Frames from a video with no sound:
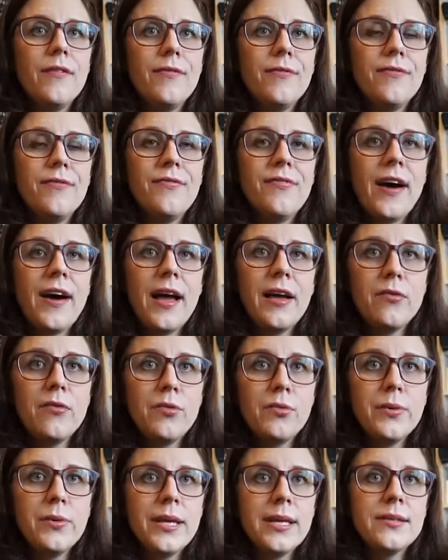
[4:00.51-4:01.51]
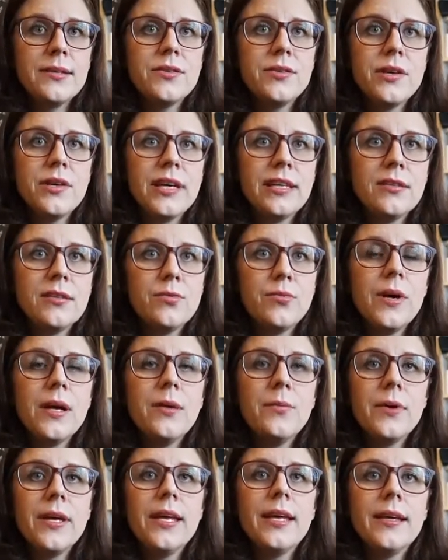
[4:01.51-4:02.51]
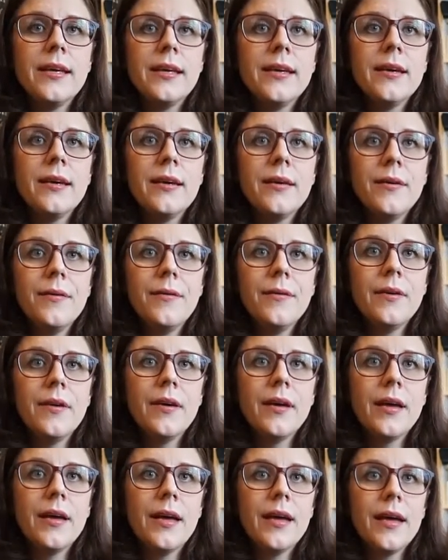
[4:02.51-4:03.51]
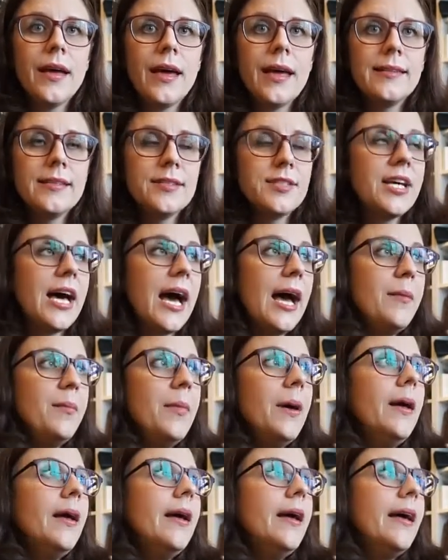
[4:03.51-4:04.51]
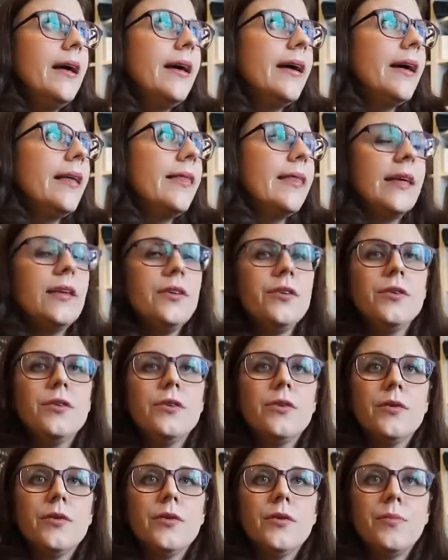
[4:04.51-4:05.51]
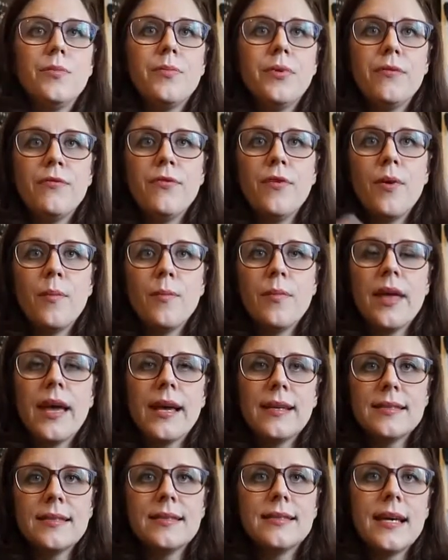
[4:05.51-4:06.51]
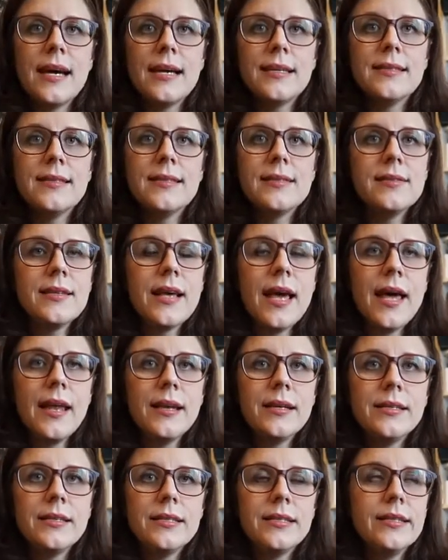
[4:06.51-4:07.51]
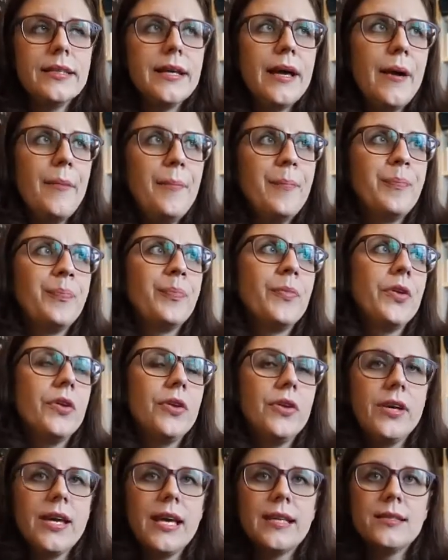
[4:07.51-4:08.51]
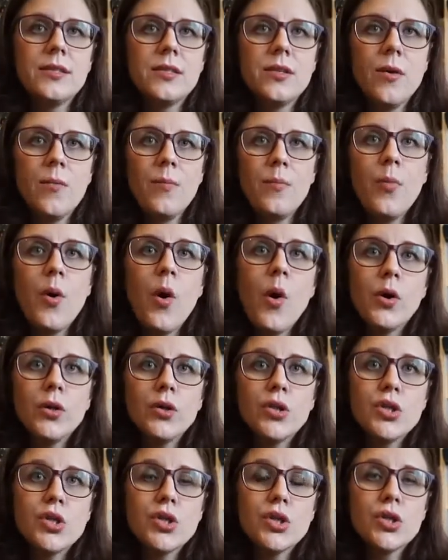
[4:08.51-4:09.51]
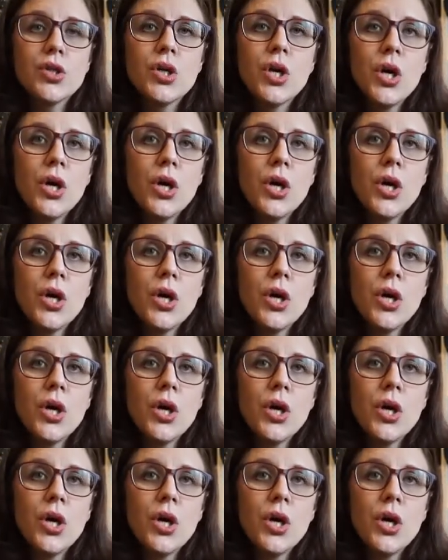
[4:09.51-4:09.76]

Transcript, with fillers: five weeks. You get one week uh, at a time and then you perform the exercises and um, you get some points.